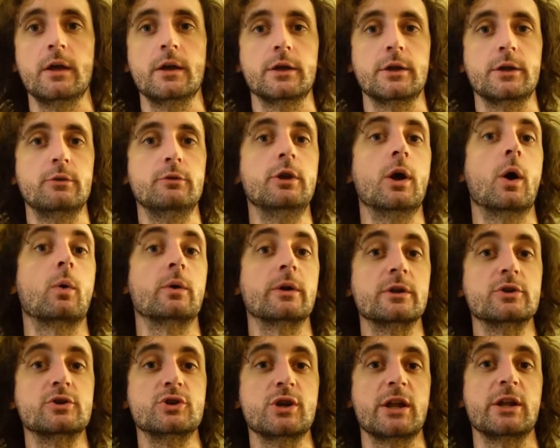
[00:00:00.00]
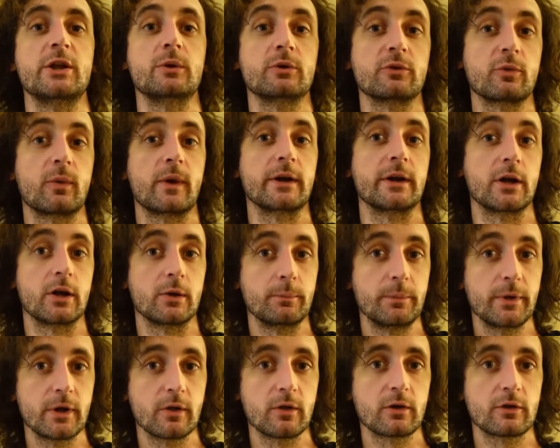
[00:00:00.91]
You know what a genuine $20
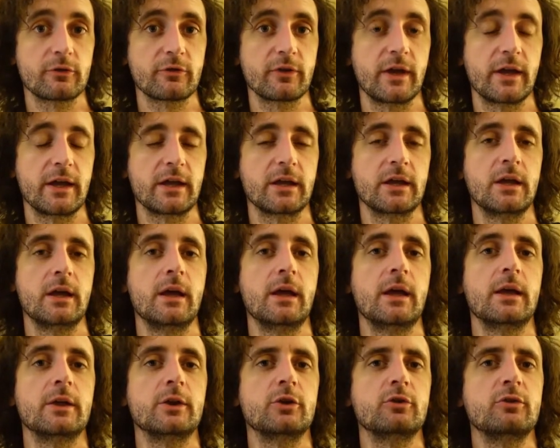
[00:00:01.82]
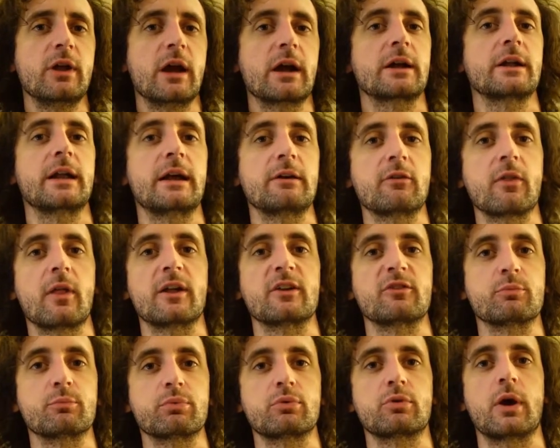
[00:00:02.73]
bill looks like. You're not going to have a lot
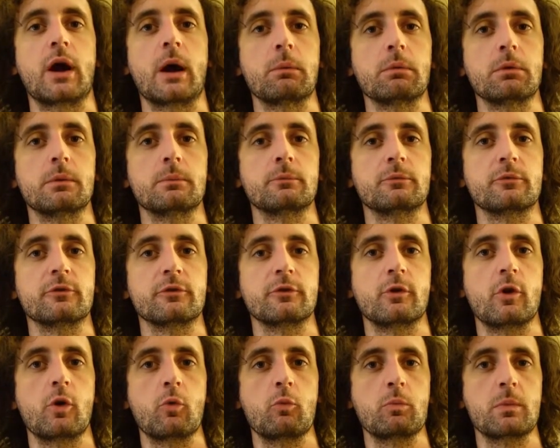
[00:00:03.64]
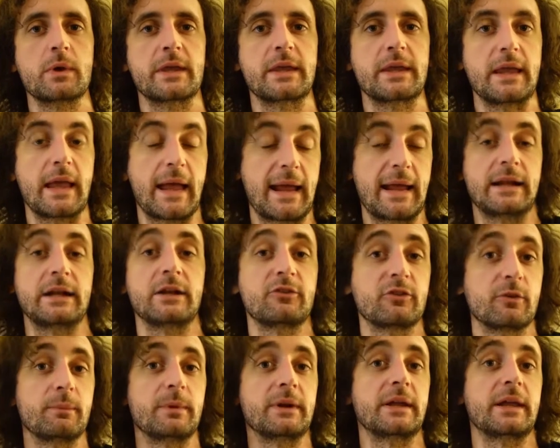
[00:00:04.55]
of problems handing
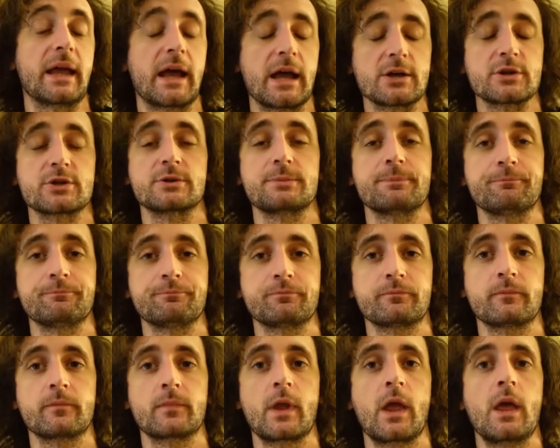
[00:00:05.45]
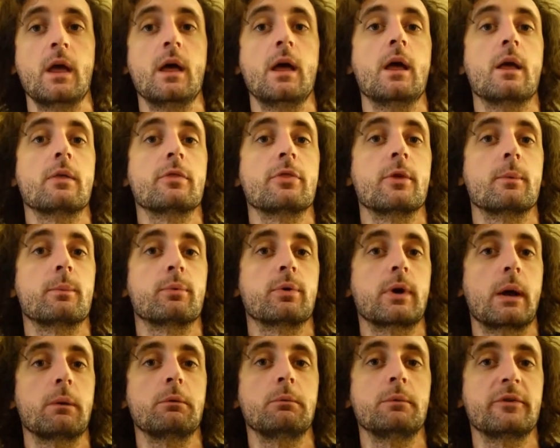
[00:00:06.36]
somebody cash. The
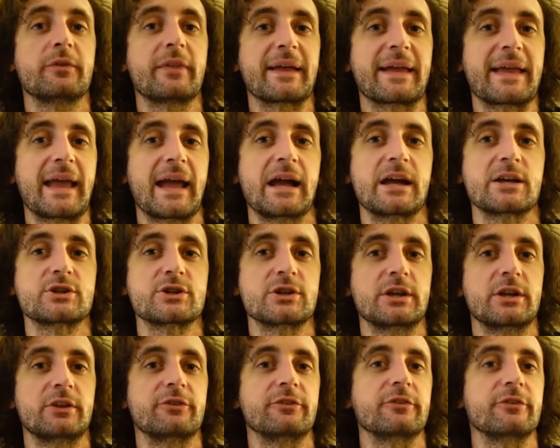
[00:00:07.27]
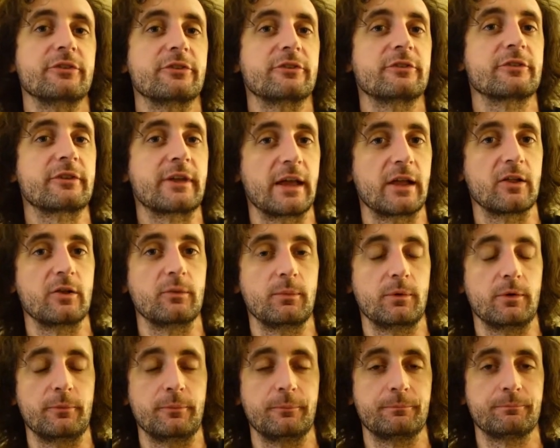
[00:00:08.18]
problem is that cash isn't
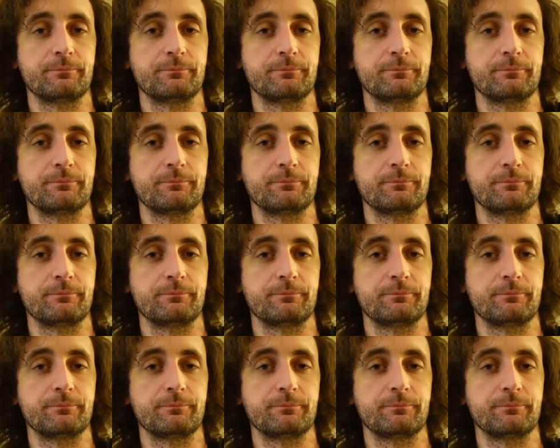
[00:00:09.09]
scalable.